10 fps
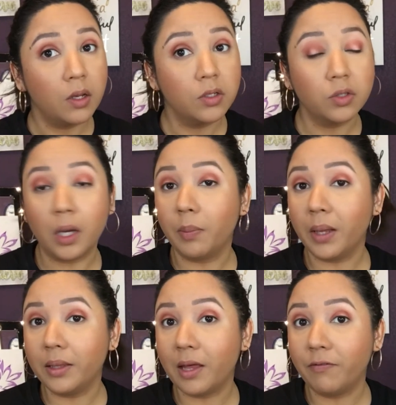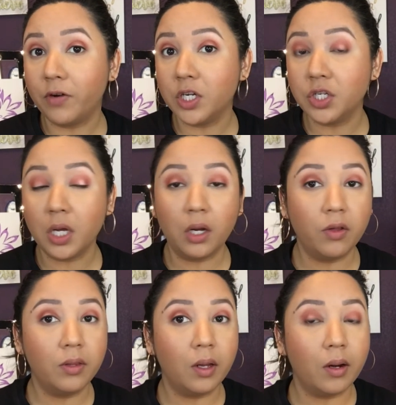So I applied that first shade
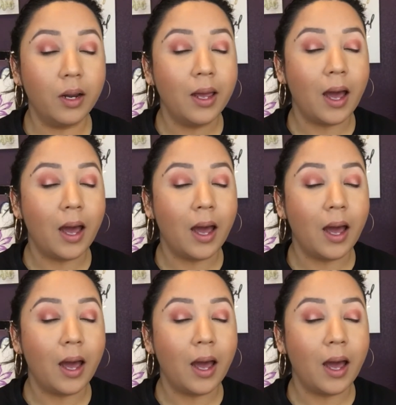on there.